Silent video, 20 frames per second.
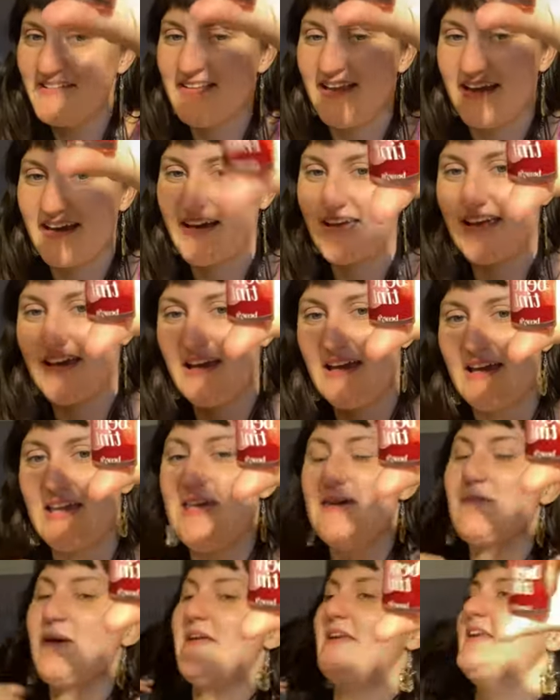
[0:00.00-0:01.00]
Like, I
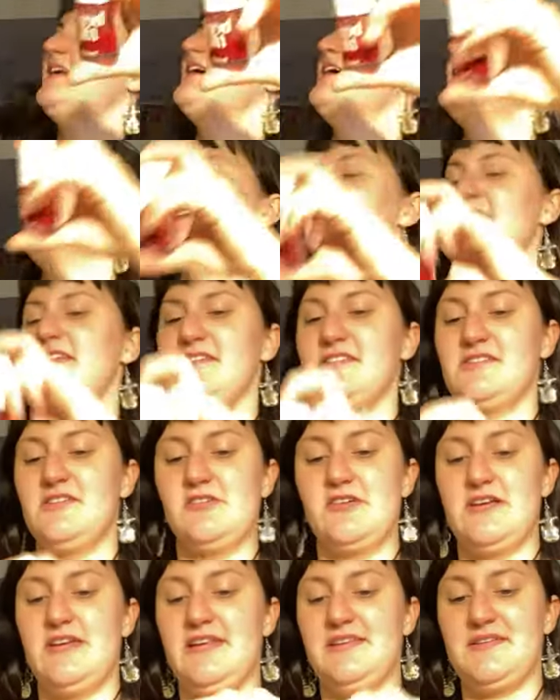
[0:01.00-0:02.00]
keep getting it, and it is so
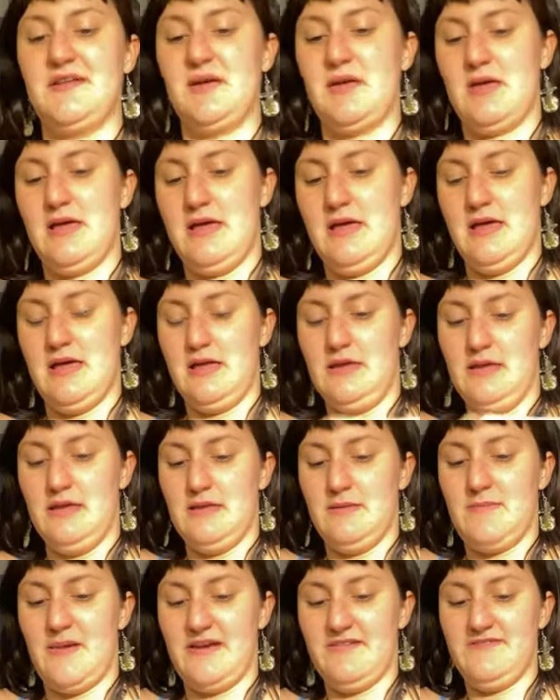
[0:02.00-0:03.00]
good. It's a
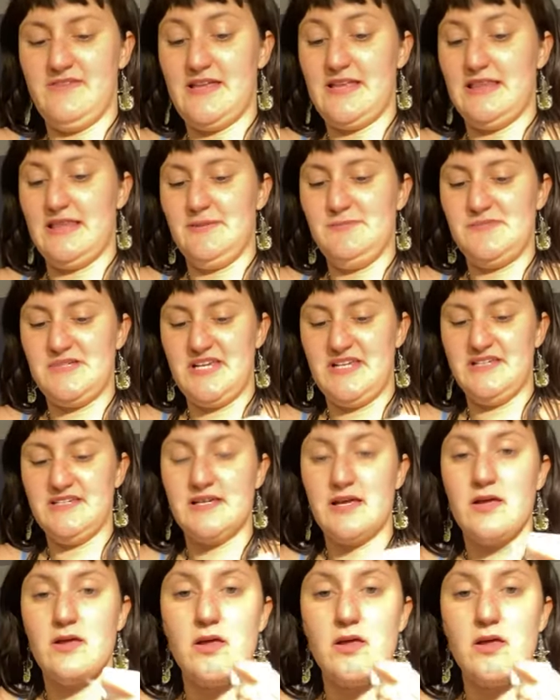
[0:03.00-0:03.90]
Benefit lip tint.